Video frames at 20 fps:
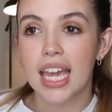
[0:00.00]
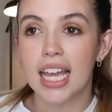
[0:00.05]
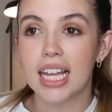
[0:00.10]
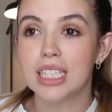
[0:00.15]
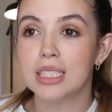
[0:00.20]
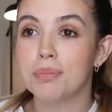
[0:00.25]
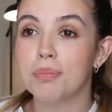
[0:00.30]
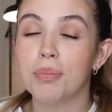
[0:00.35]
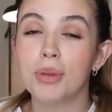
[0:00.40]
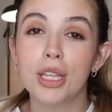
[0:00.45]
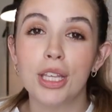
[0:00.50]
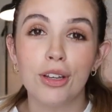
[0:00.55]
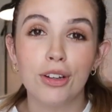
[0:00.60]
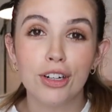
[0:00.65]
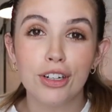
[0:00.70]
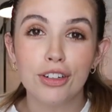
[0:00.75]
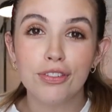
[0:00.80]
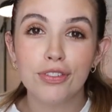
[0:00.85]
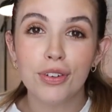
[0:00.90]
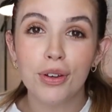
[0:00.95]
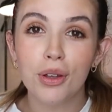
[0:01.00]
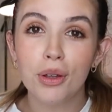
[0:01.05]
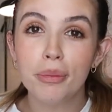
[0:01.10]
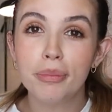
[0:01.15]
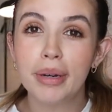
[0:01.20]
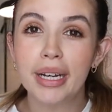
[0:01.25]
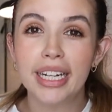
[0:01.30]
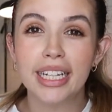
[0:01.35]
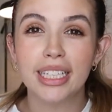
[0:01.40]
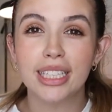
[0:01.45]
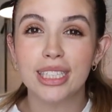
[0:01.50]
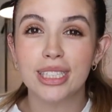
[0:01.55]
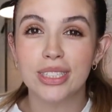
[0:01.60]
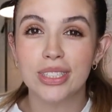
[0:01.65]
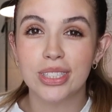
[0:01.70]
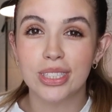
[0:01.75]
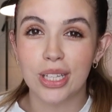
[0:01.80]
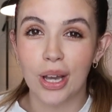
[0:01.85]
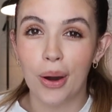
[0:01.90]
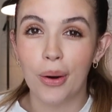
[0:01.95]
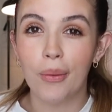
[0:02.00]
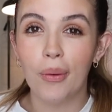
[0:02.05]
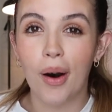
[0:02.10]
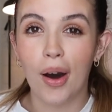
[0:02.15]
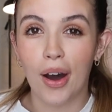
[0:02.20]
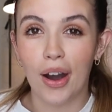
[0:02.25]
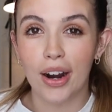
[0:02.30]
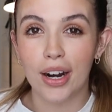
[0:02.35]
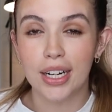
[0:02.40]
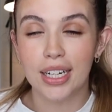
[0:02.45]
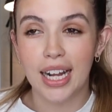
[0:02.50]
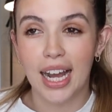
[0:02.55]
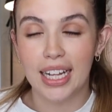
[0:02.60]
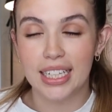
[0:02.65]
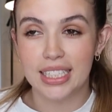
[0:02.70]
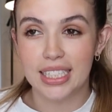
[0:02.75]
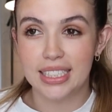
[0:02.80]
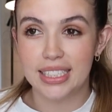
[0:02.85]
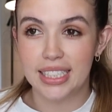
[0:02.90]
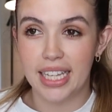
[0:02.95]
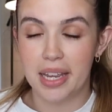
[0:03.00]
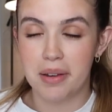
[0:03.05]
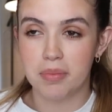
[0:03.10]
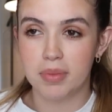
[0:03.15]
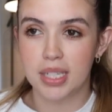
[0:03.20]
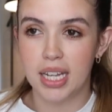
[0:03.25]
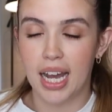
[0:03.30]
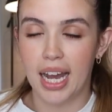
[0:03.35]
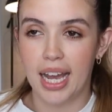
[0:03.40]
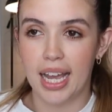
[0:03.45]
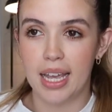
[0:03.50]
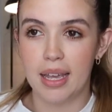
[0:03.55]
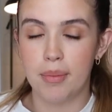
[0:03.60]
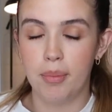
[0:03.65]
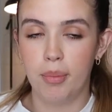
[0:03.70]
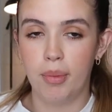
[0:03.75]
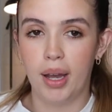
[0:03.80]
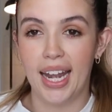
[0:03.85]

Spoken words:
It's beautiful, but it's so hard at the same time.